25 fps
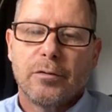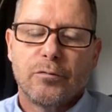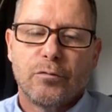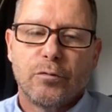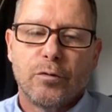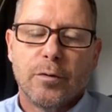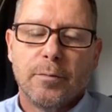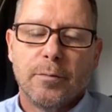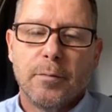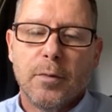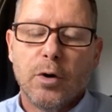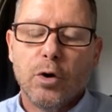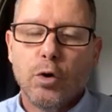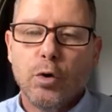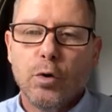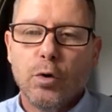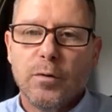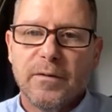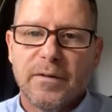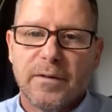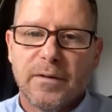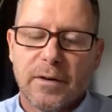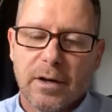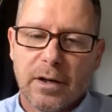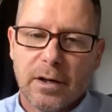
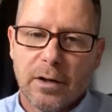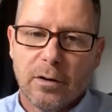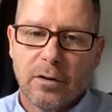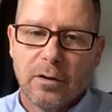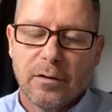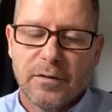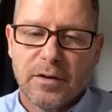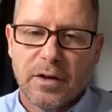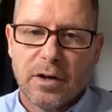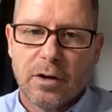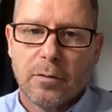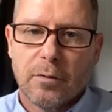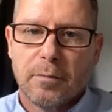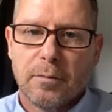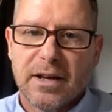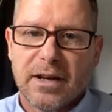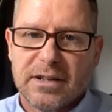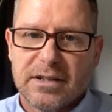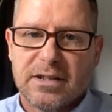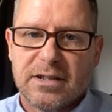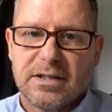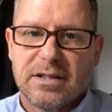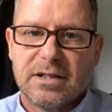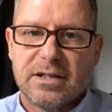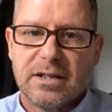remove a lot of the
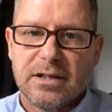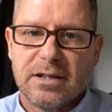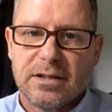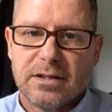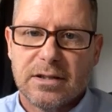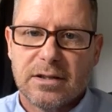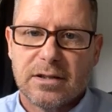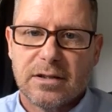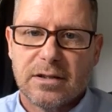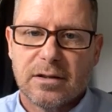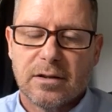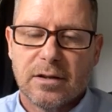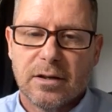complexities